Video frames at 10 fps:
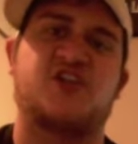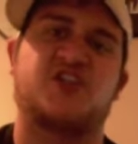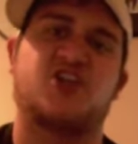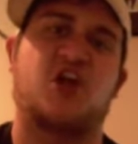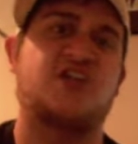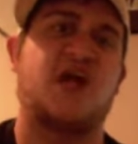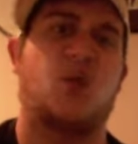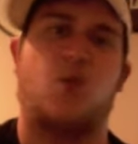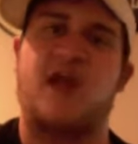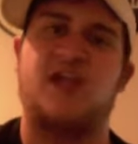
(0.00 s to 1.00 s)
It starts out
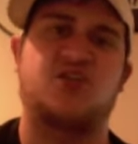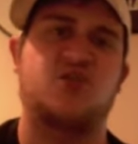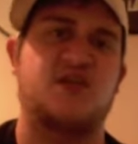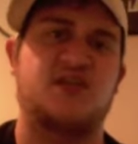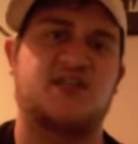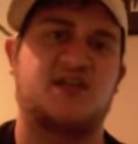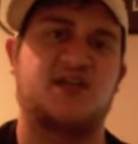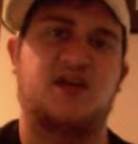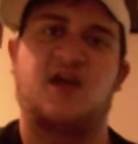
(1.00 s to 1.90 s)
way too easy,